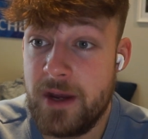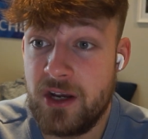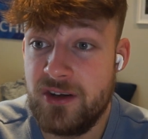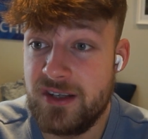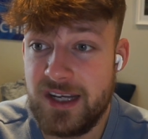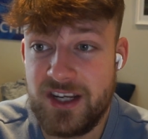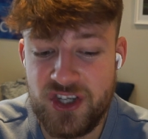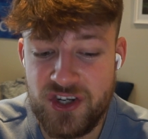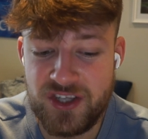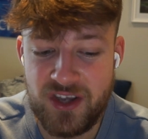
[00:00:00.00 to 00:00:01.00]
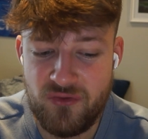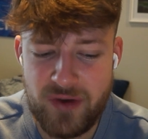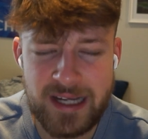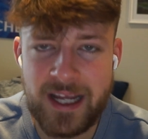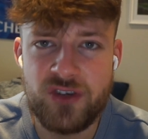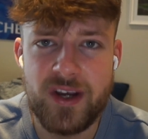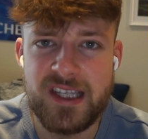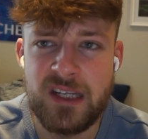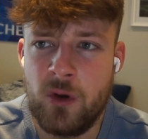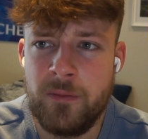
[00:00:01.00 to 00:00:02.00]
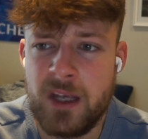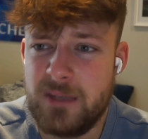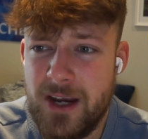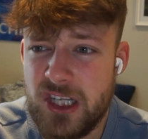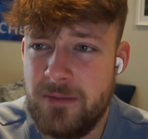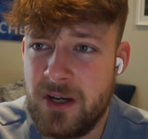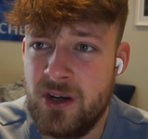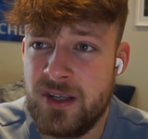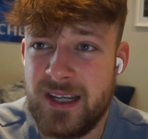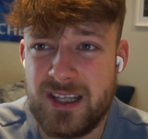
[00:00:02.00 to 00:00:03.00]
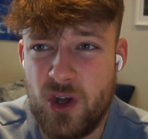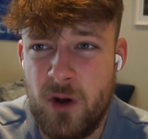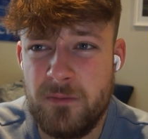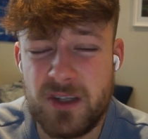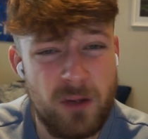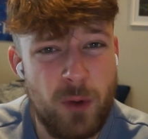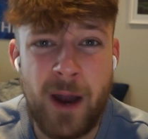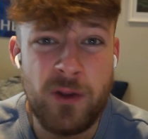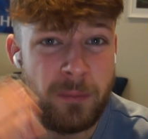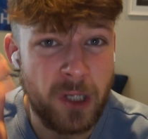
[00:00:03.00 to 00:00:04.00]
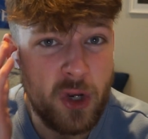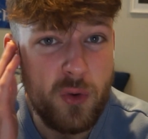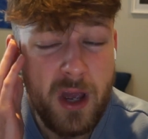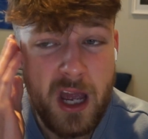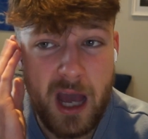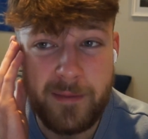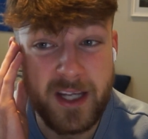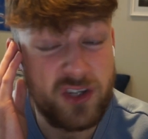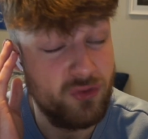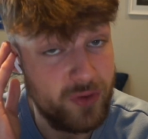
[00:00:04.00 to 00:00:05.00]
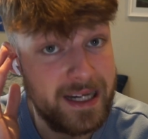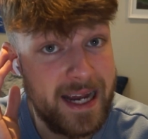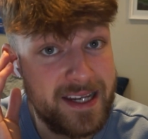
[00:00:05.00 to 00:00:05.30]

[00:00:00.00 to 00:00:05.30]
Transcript: because it's just a really interesting one, especially because it's come somewhat out of the blue. I mean, it's really